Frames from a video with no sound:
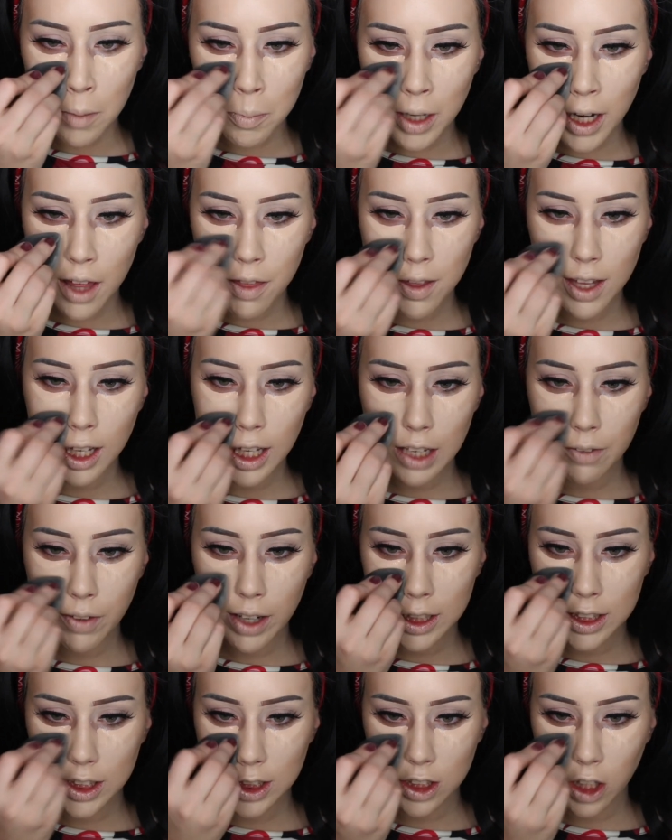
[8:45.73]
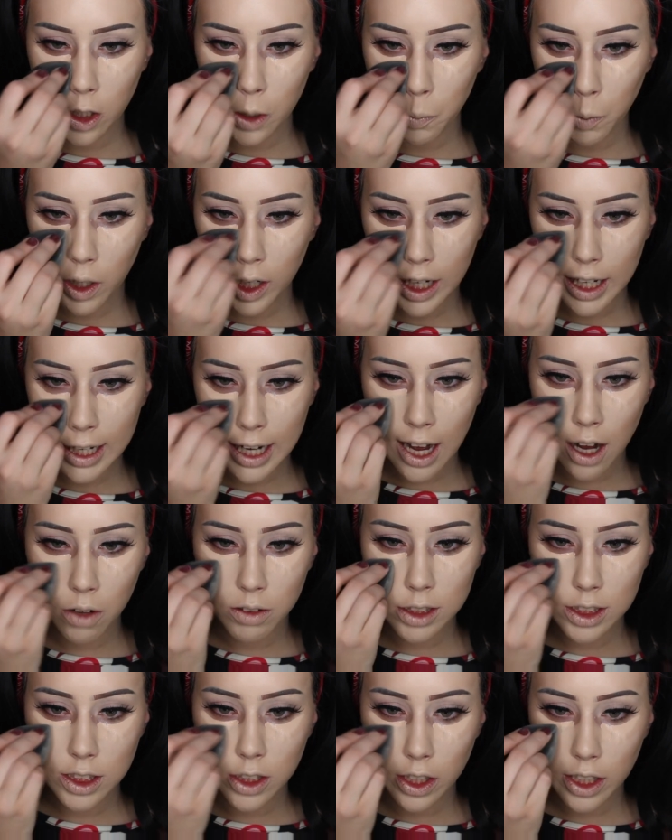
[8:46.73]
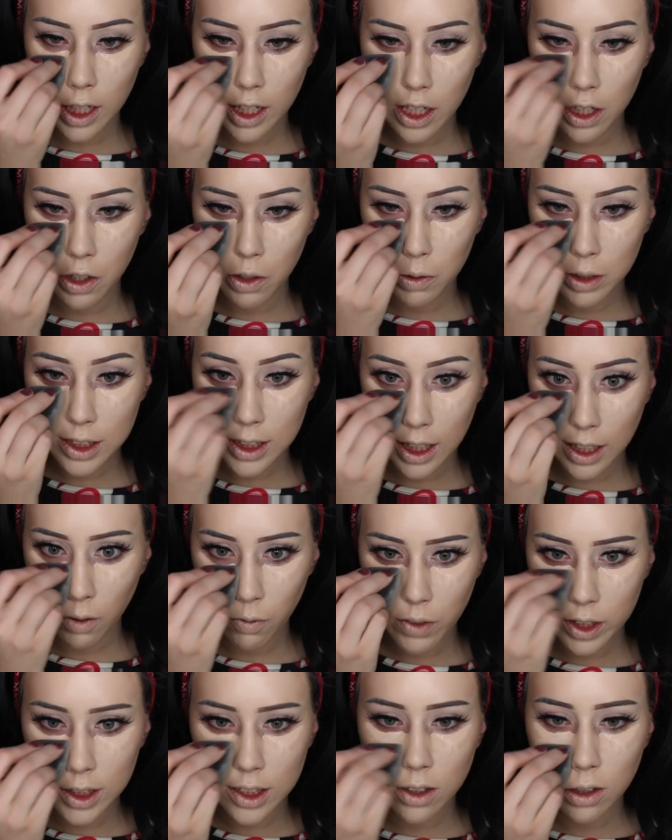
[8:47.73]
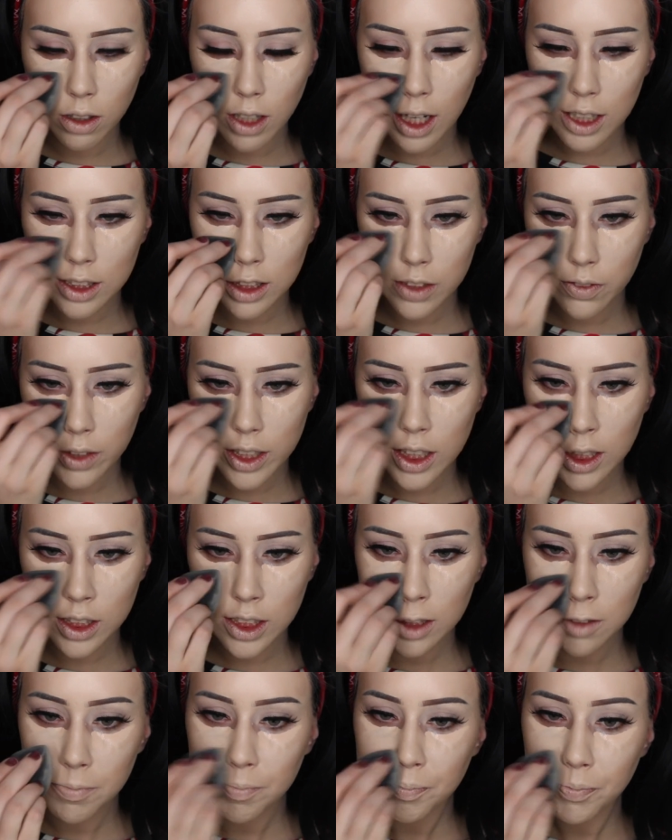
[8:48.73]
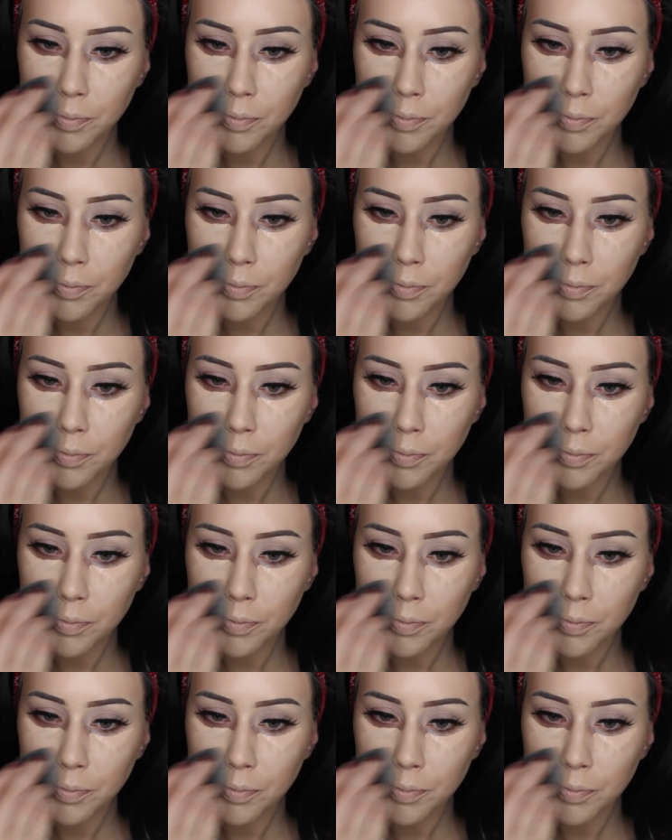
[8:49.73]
But I think if I start working out and start getting used to like physical activities,